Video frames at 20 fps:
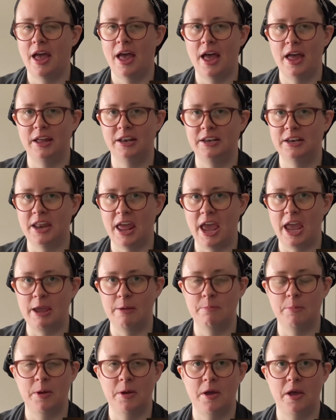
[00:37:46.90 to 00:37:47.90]
a
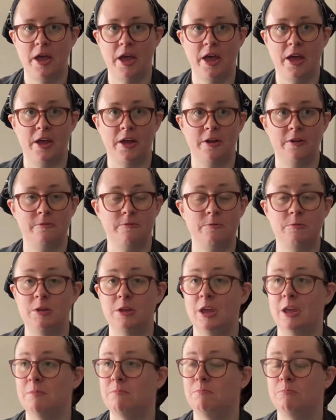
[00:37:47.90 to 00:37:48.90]
name. Uh,
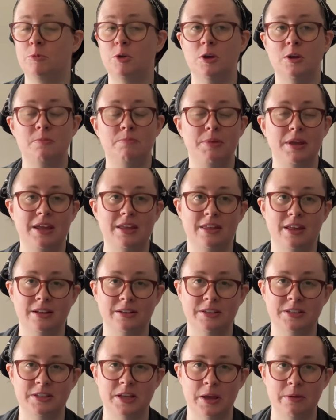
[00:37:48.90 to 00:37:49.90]
it could be
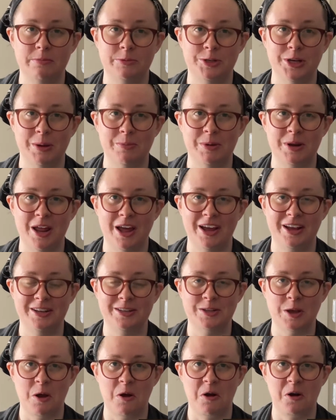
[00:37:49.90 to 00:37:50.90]
that some
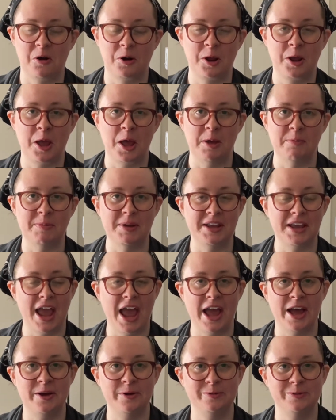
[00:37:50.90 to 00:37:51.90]
Geminis are coming
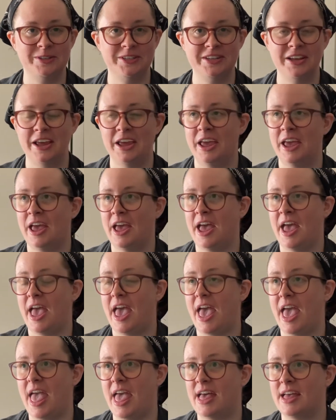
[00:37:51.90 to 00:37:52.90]
out
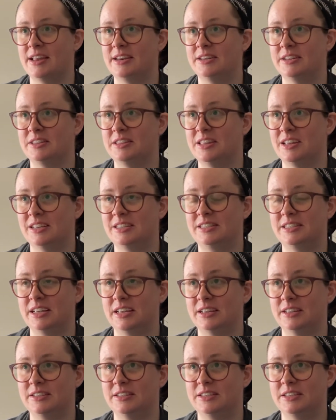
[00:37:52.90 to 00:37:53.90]
and this
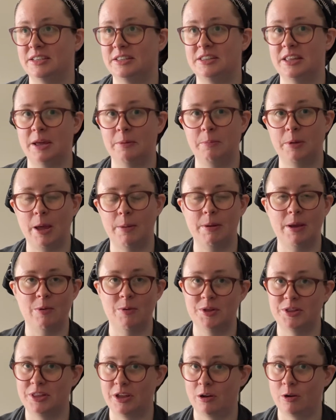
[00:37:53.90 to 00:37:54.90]
is them coming out
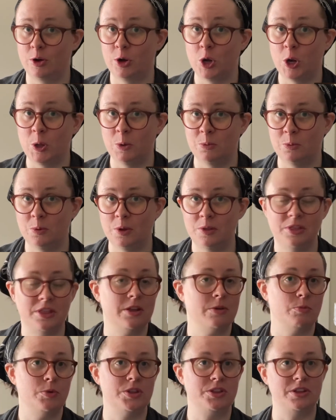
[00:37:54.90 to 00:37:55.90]
with their new
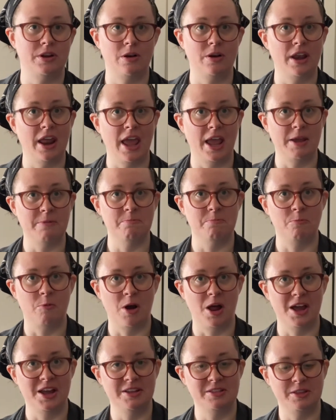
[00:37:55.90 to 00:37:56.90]
with their name
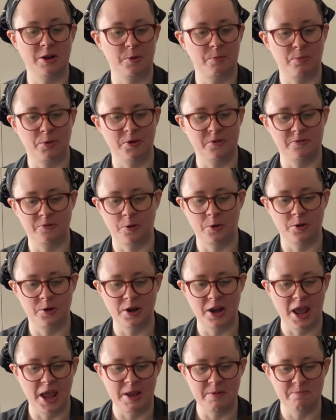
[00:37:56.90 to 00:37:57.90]
right their preferred
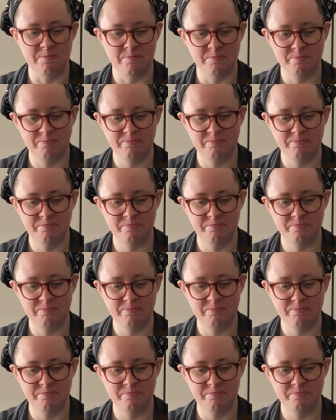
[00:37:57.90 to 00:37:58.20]
name